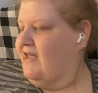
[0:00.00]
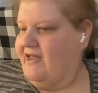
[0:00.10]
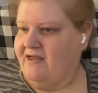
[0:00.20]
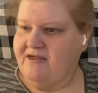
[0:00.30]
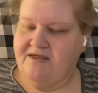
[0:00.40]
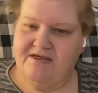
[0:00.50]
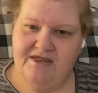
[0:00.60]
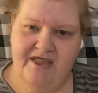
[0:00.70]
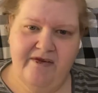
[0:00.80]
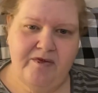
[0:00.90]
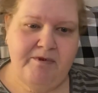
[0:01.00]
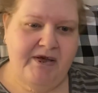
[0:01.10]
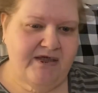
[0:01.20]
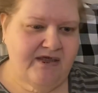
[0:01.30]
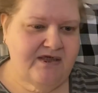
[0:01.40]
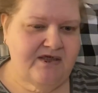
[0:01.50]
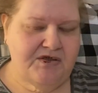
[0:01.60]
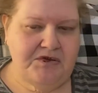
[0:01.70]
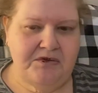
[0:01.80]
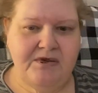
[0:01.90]
and to get reminded
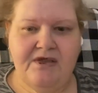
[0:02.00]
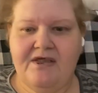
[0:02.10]
to